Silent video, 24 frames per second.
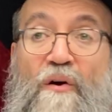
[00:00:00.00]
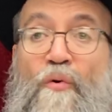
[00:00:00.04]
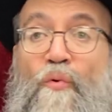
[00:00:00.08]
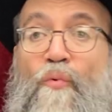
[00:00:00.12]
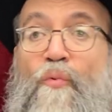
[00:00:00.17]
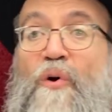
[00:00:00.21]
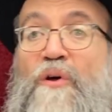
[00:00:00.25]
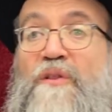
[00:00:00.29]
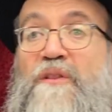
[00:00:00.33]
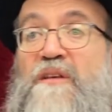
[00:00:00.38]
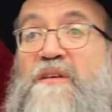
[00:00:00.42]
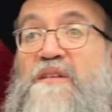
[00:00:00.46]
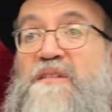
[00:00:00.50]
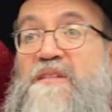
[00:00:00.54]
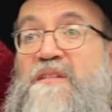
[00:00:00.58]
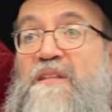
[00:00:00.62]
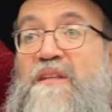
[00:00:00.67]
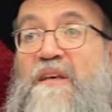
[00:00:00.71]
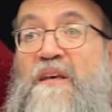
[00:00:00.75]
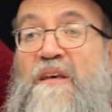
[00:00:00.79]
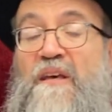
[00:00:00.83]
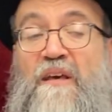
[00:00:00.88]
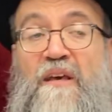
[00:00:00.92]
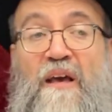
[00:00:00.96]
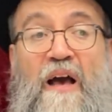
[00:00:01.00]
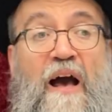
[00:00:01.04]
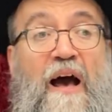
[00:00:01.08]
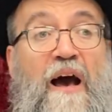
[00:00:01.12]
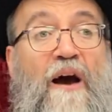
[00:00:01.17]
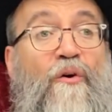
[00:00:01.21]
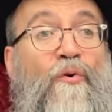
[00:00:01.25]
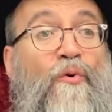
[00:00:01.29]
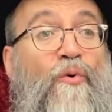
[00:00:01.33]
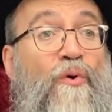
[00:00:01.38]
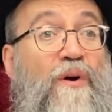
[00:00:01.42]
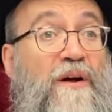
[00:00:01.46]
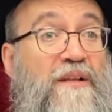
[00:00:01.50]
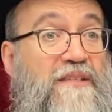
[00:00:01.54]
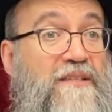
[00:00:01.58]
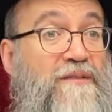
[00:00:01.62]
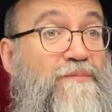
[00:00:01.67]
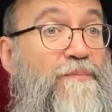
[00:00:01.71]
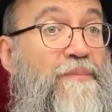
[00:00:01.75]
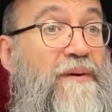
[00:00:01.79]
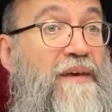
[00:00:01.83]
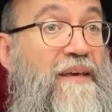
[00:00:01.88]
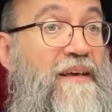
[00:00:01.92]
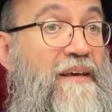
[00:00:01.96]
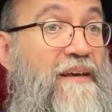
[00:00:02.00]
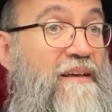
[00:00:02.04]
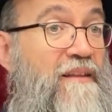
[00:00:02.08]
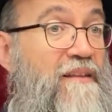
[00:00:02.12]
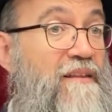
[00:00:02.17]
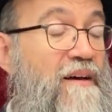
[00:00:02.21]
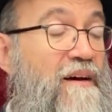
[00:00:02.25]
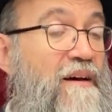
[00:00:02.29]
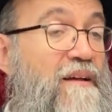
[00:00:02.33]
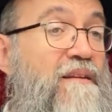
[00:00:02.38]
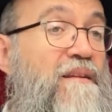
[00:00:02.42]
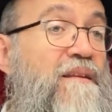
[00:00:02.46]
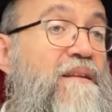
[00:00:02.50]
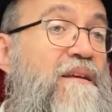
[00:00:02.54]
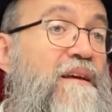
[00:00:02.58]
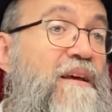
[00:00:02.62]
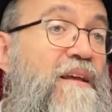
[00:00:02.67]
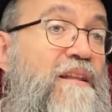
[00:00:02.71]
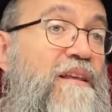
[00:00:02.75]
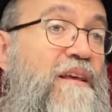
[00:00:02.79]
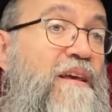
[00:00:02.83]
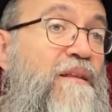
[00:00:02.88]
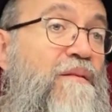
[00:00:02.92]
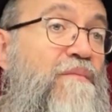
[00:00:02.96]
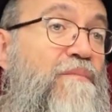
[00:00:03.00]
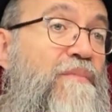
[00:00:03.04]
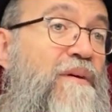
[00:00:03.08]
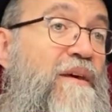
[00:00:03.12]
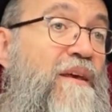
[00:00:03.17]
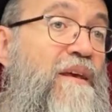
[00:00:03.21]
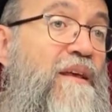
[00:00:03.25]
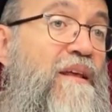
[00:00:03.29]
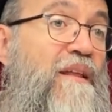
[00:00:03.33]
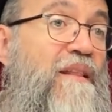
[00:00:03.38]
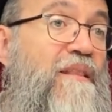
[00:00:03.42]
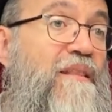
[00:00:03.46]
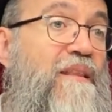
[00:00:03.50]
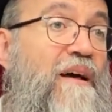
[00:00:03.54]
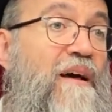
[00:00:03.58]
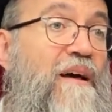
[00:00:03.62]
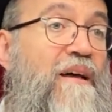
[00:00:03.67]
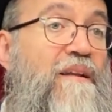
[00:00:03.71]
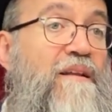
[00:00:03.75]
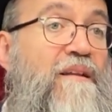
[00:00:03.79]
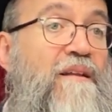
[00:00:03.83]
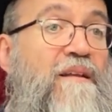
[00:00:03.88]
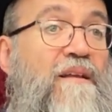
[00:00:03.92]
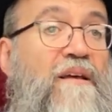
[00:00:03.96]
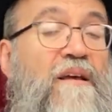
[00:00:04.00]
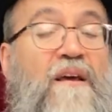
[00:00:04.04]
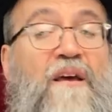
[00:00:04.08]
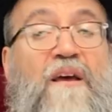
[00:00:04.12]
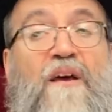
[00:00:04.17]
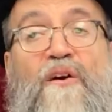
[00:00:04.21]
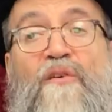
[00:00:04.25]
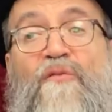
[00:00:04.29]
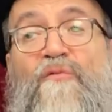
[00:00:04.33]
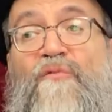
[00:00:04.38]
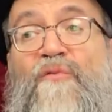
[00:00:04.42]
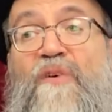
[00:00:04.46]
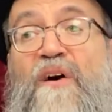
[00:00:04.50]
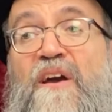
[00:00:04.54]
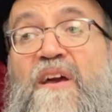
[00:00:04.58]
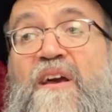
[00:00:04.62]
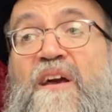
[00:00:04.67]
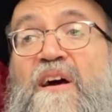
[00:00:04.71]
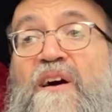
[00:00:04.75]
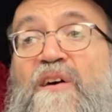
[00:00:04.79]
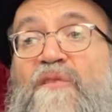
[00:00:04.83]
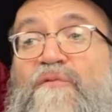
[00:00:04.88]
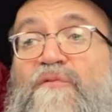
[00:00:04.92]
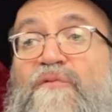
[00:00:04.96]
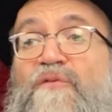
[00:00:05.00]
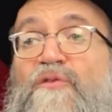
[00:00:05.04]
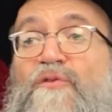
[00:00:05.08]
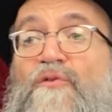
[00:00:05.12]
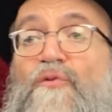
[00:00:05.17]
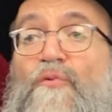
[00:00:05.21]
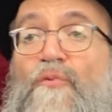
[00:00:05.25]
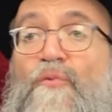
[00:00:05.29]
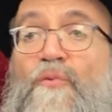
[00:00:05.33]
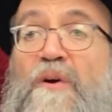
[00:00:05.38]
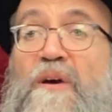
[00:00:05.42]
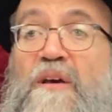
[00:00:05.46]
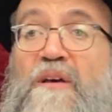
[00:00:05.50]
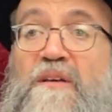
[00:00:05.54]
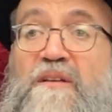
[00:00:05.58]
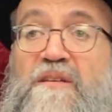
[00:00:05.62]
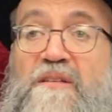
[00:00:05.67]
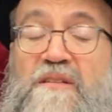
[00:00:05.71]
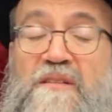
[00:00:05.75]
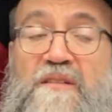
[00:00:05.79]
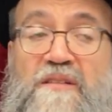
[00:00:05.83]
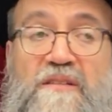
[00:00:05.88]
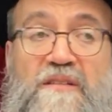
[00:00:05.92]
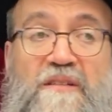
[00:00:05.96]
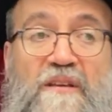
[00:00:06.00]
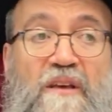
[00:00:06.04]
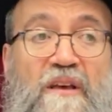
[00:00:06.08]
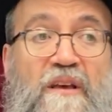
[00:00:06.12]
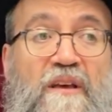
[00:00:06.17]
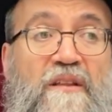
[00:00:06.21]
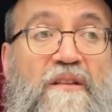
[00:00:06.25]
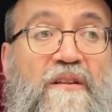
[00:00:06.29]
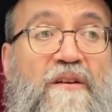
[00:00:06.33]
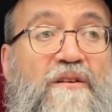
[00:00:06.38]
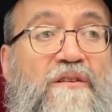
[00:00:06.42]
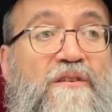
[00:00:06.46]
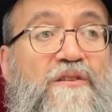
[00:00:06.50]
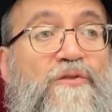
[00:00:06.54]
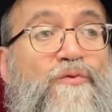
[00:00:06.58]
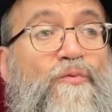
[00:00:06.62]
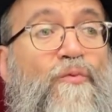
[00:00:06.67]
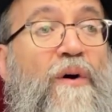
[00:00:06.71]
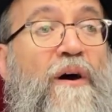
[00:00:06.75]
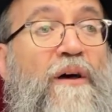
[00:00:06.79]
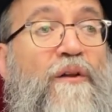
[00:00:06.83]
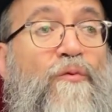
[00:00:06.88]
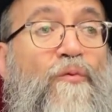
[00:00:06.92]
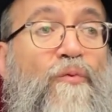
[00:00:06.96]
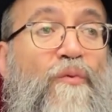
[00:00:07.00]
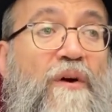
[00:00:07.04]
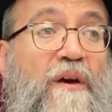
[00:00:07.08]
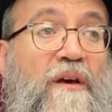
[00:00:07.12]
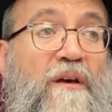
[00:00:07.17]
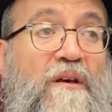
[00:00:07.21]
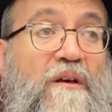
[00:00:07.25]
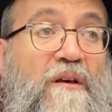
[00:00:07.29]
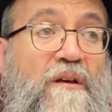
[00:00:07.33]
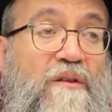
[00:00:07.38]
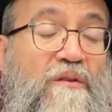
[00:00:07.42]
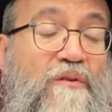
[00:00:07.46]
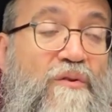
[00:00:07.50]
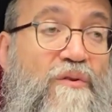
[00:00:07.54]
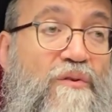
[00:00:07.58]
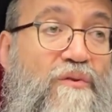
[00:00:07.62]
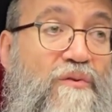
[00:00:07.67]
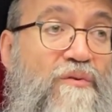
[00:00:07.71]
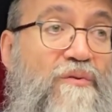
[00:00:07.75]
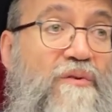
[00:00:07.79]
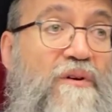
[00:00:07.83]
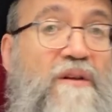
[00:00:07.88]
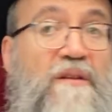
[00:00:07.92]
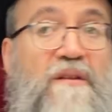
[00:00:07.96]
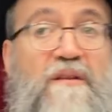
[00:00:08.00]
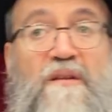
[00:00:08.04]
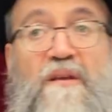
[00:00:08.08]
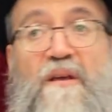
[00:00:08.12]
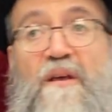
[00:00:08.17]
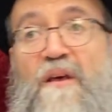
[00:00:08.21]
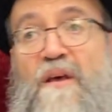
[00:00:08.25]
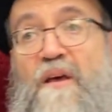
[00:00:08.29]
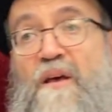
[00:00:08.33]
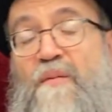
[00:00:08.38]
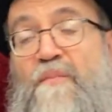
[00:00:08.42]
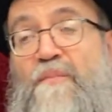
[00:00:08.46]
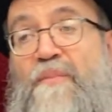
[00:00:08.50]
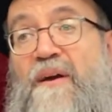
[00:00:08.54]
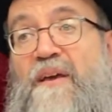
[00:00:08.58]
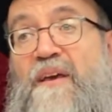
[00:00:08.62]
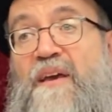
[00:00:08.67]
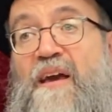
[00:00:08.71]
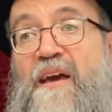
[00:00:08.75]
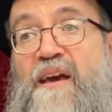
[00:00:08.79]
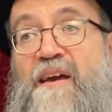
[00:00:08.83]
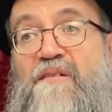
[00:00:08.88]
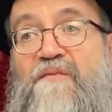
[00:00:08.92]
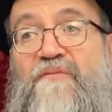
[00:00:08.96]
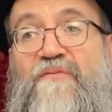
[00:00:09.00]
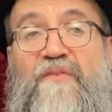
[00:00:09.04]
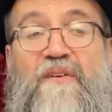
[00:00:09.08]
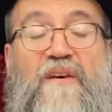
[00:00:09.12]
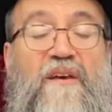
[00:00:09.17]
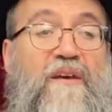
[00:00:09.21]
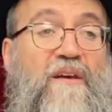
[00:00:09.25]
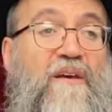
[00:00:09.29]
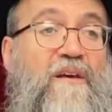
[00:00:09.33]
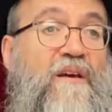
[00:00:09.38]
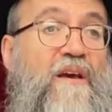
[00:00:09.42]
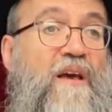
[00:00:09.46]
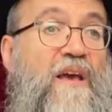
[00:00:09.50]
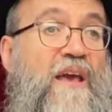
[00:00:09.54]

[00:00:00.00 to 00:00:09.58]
What is the how it's being done? It can be done via a few ways. There is one way to do it by having